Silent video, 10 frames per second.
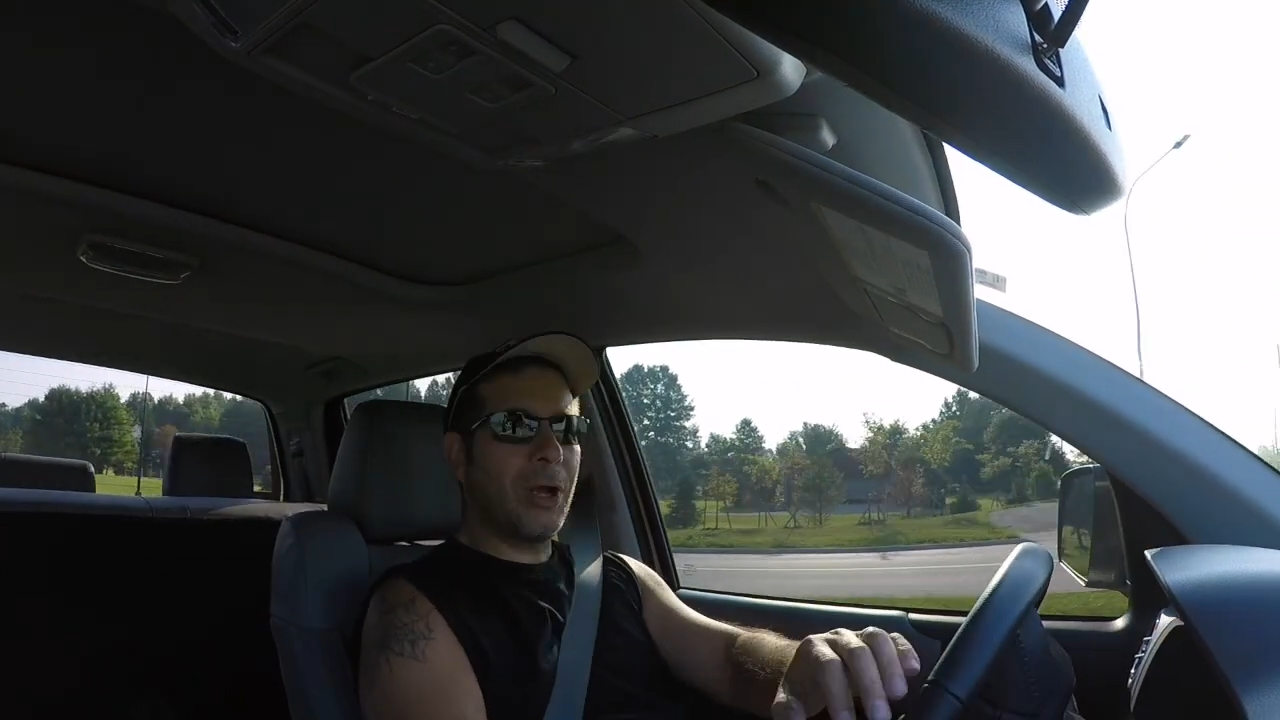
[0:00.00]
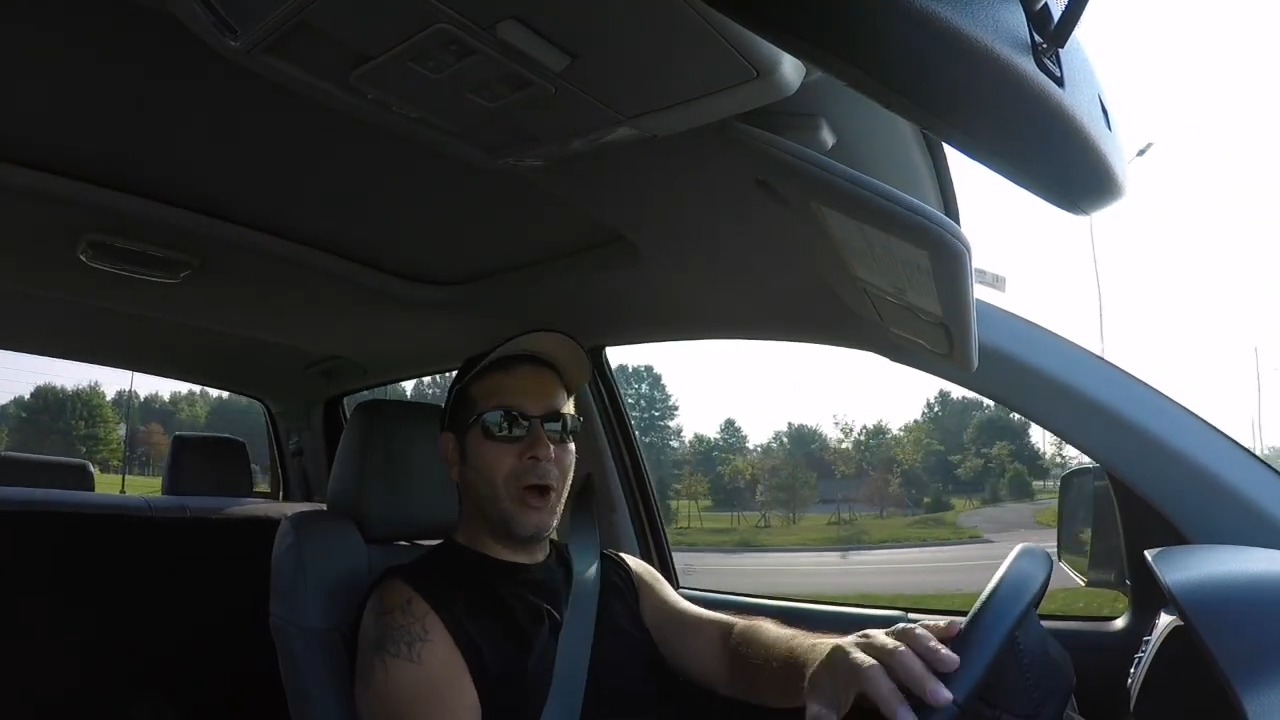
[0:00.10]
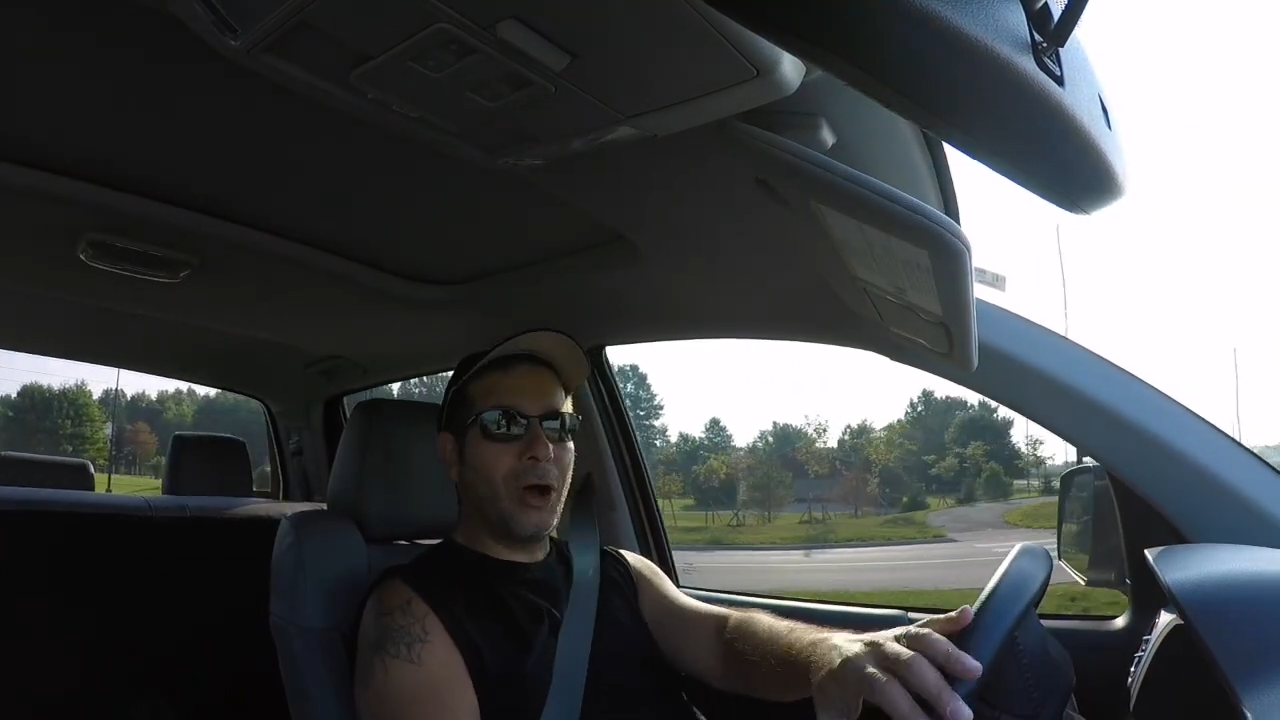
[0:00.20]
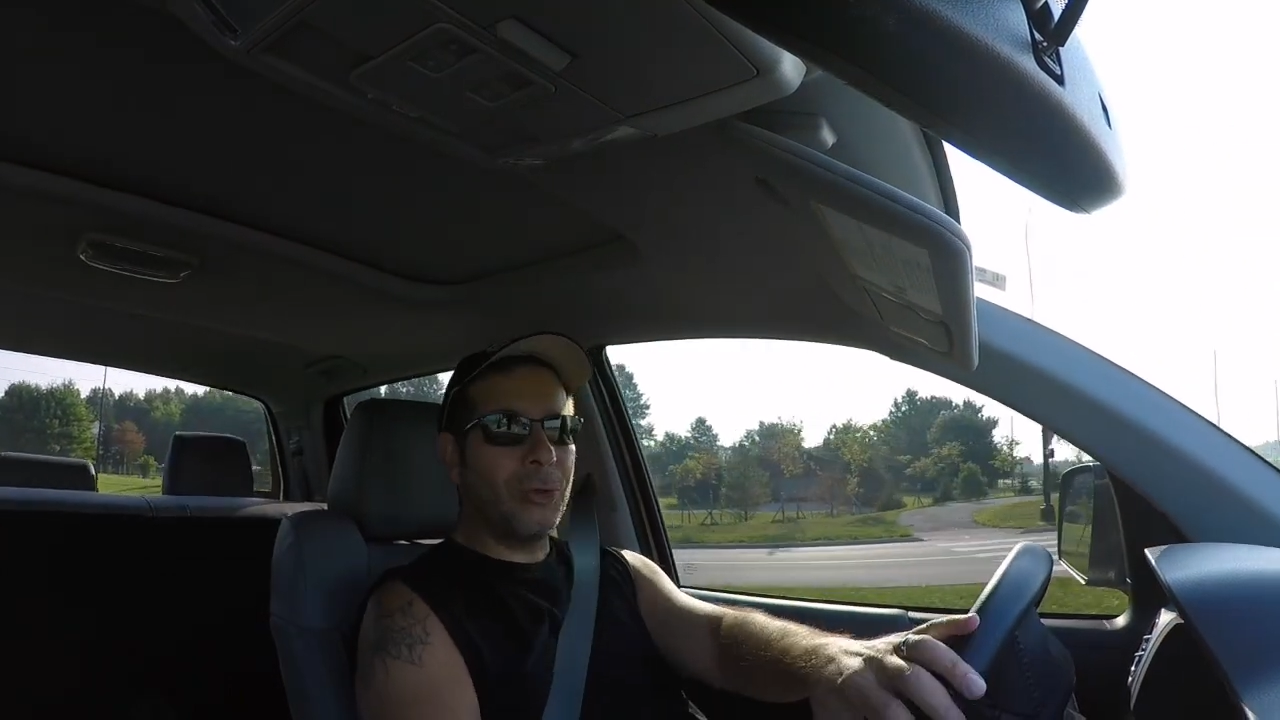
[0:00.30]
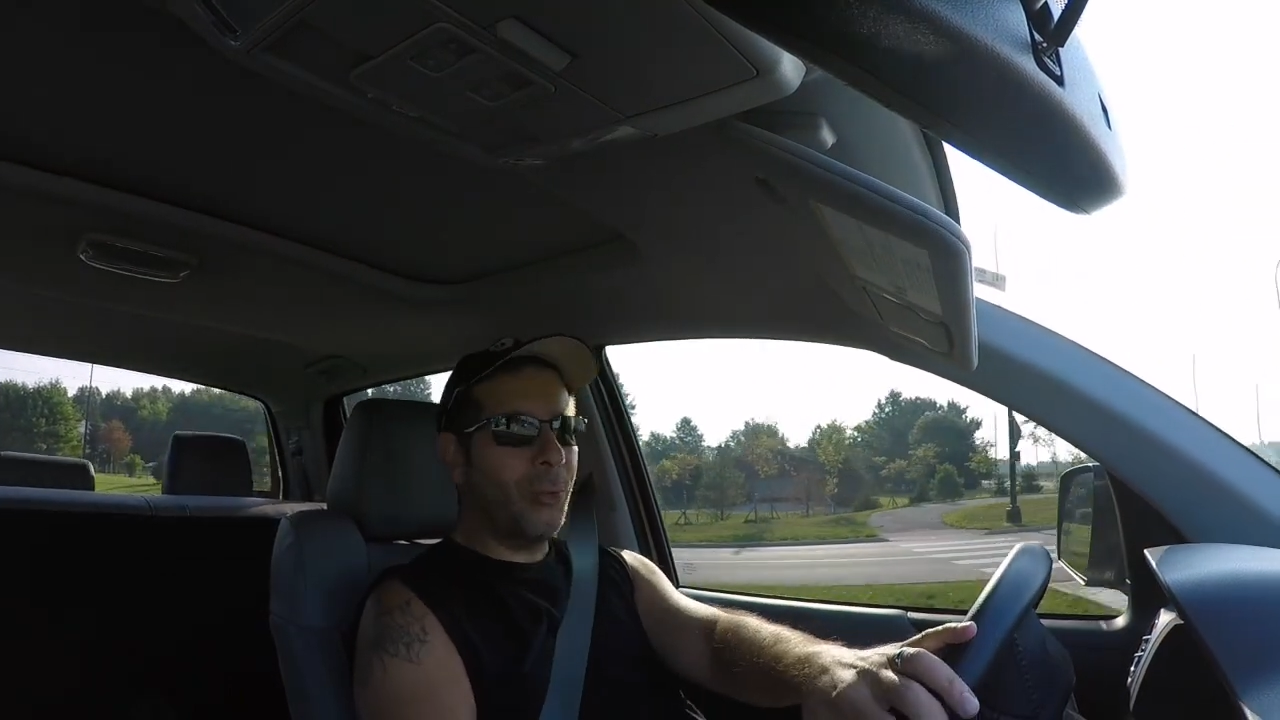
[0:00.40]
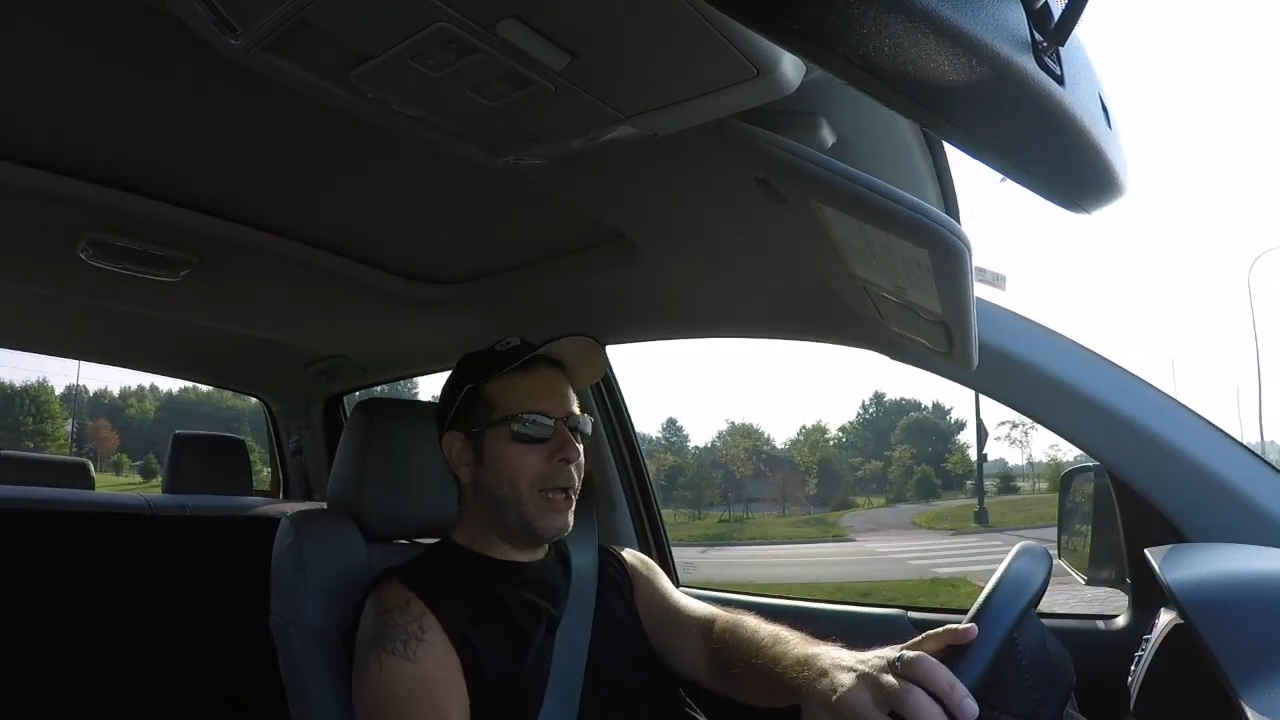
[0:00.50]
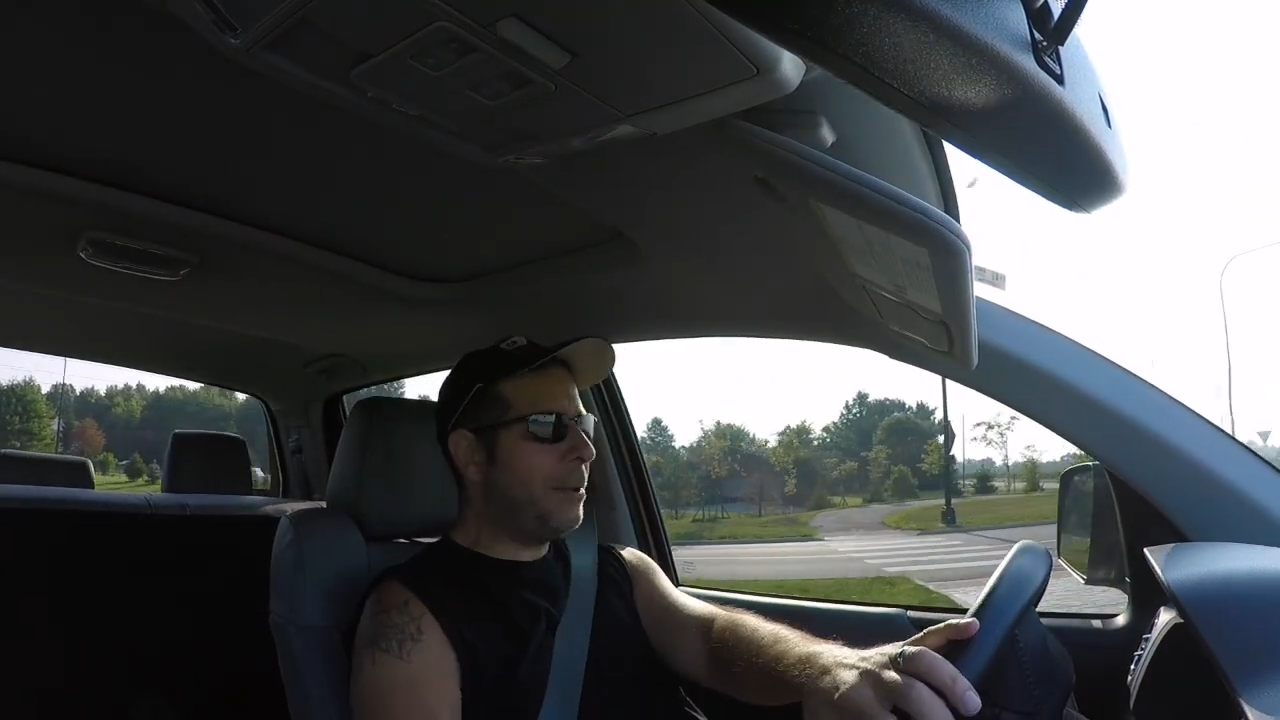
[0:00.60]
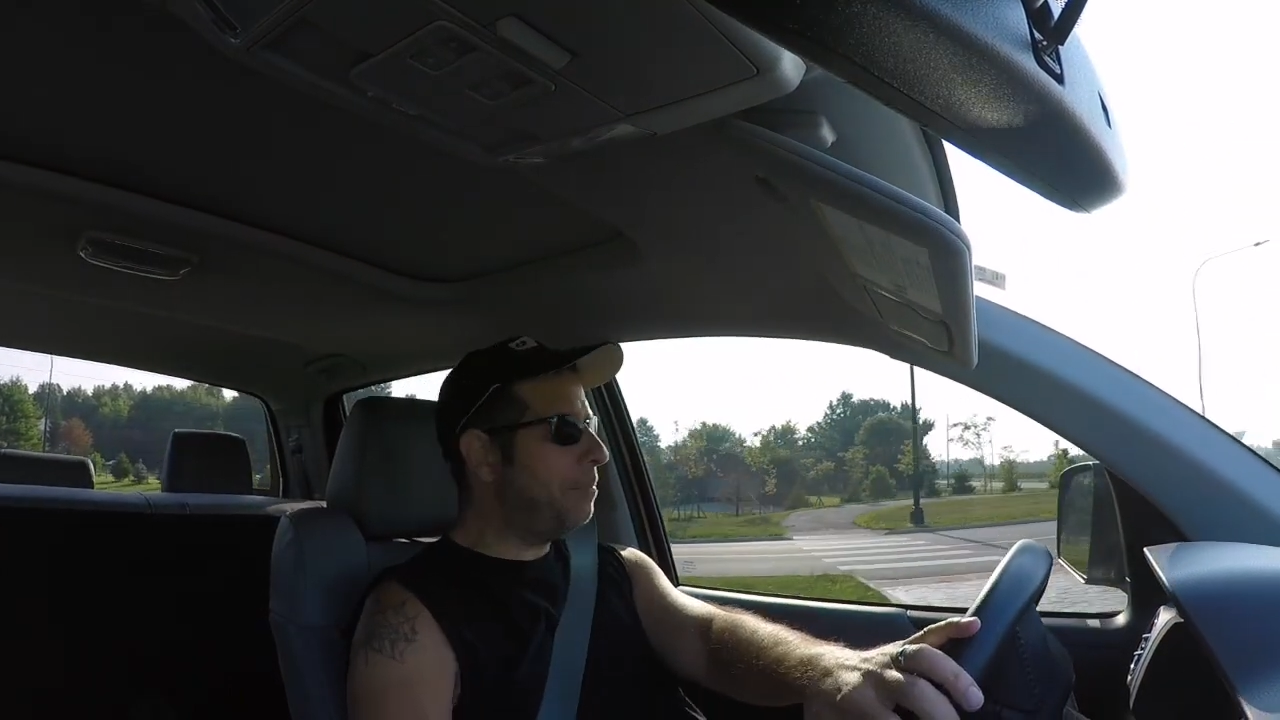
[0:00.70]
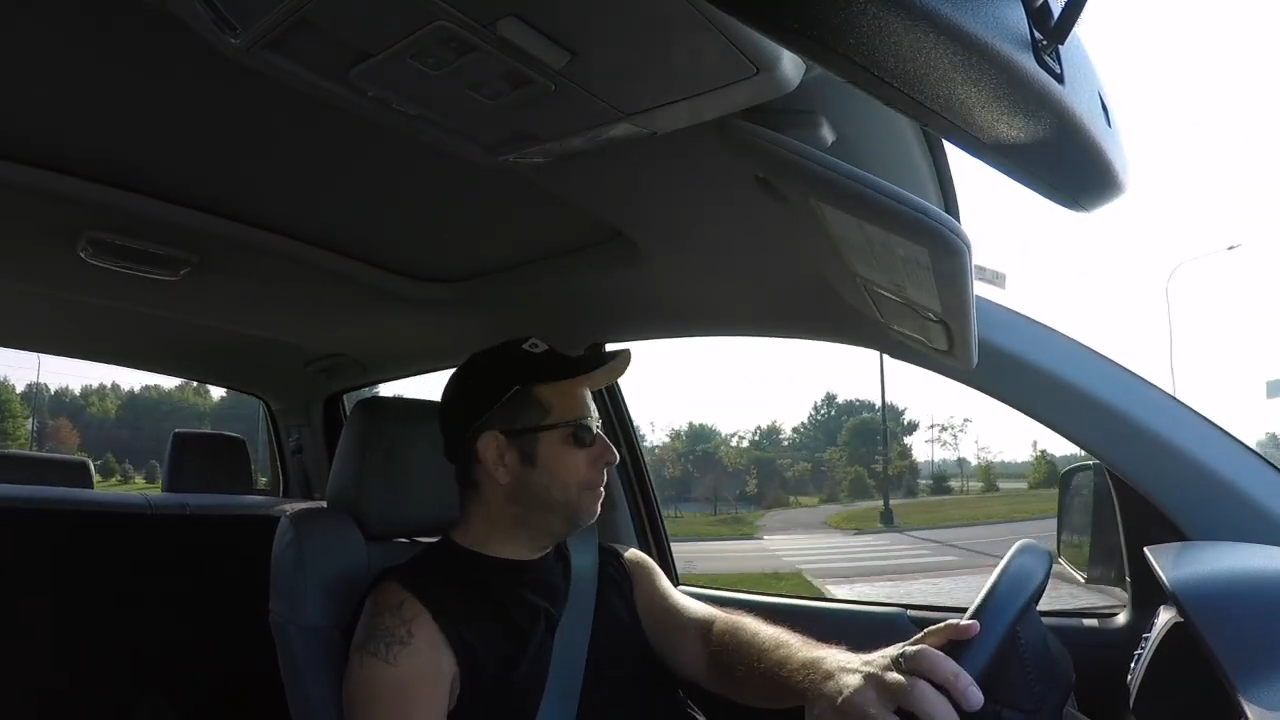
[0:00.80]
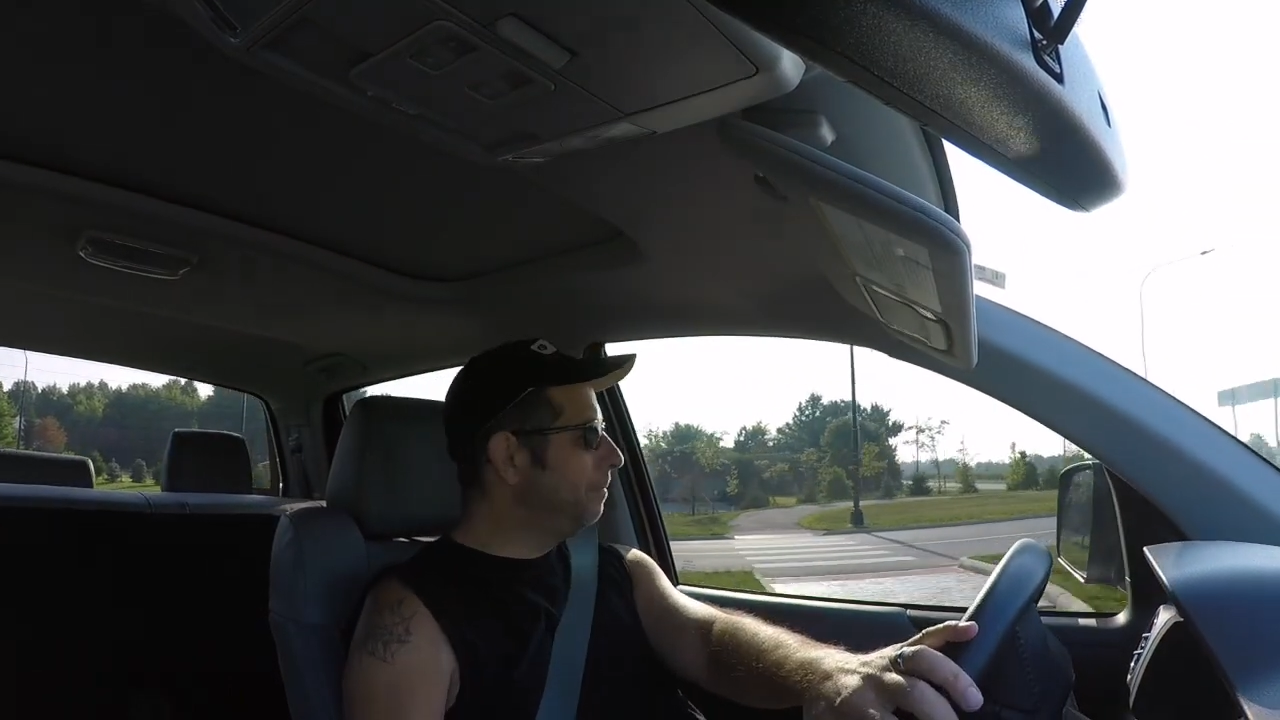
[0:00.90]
on the web.